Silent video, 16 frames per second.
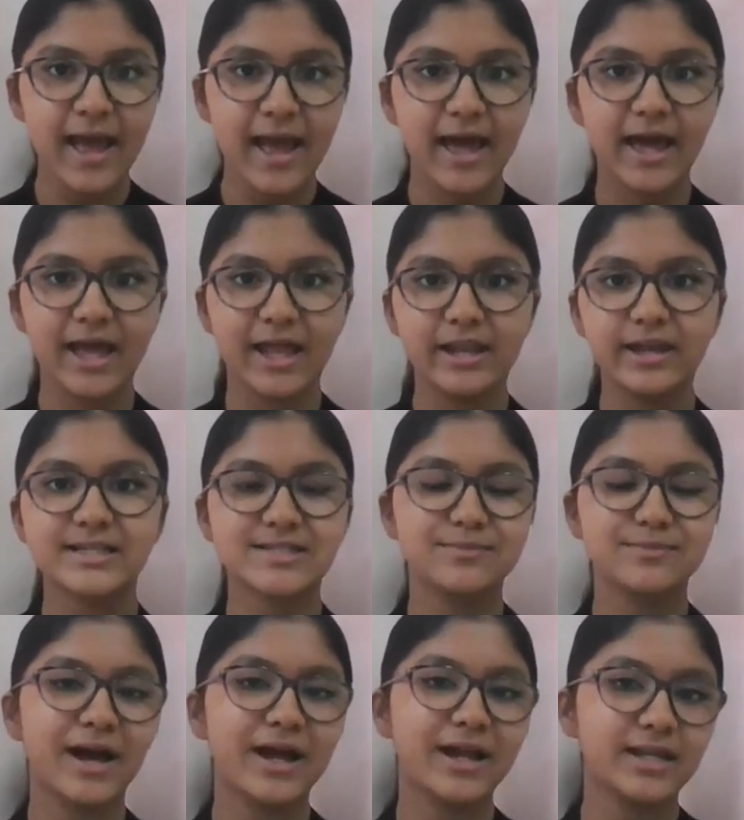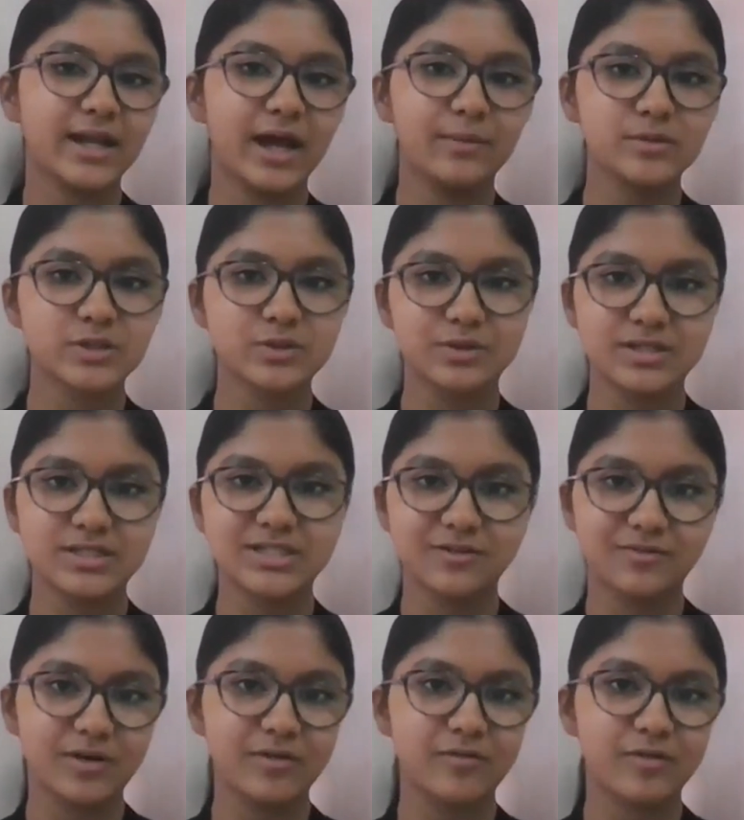And as my time zone is
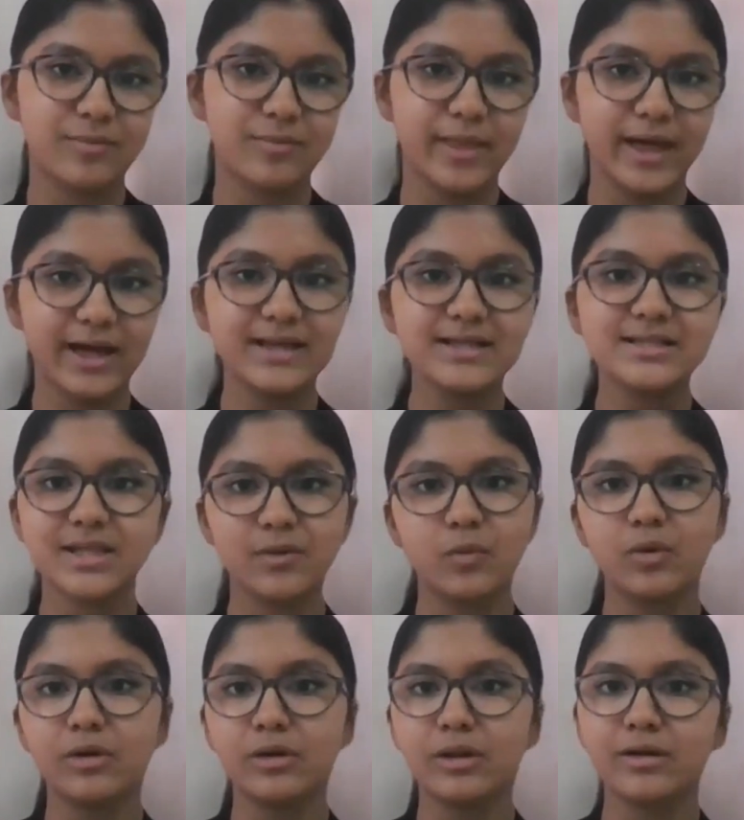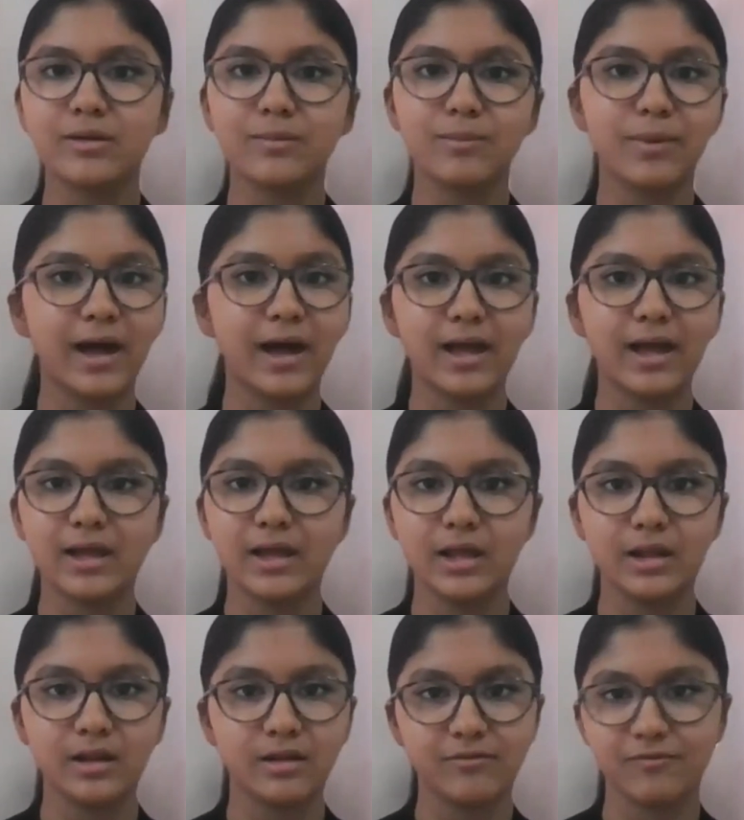different from theirs, they would reply
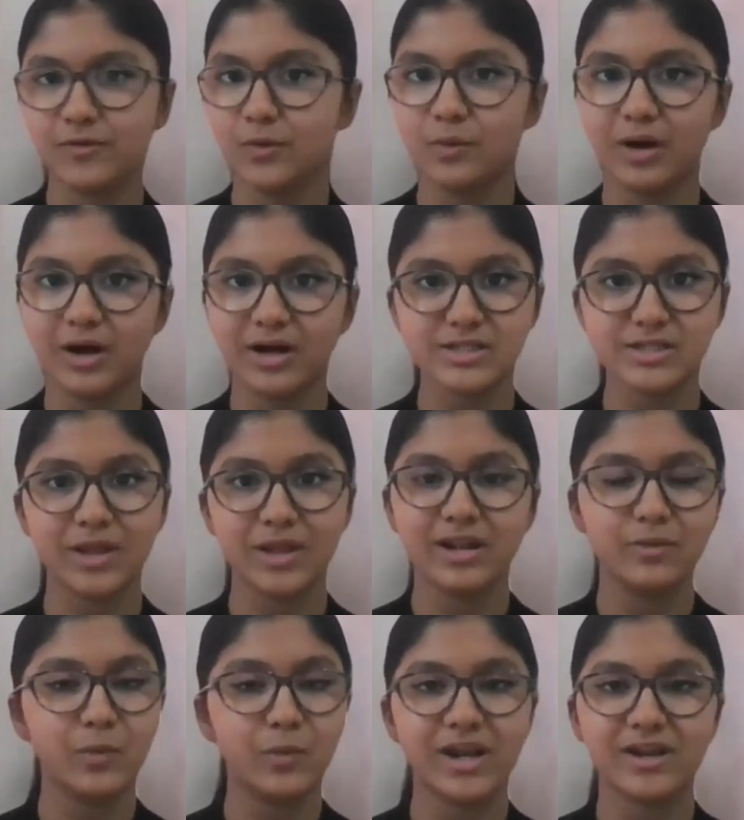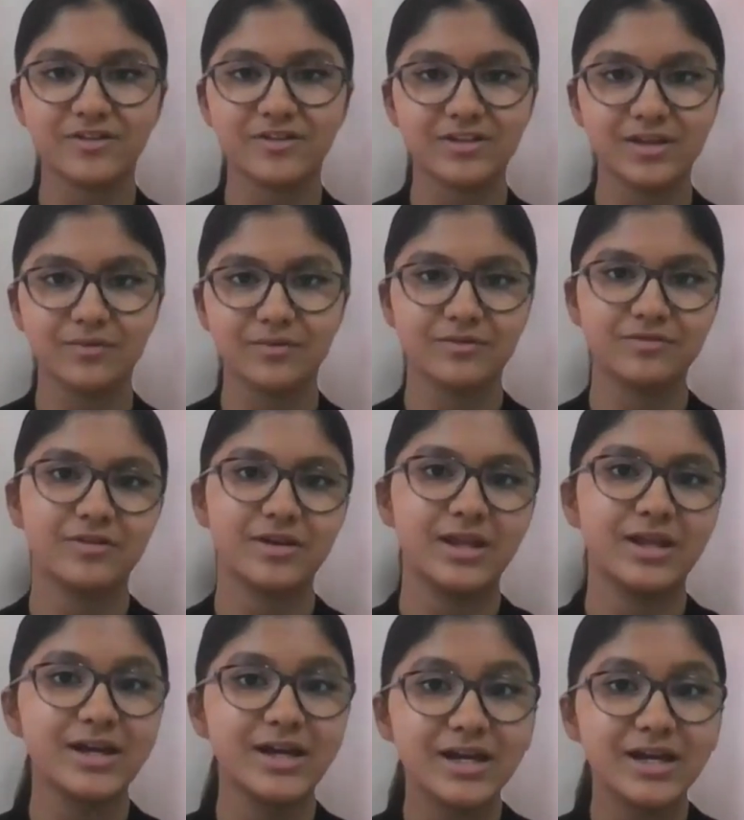in a few hours whenever they were free.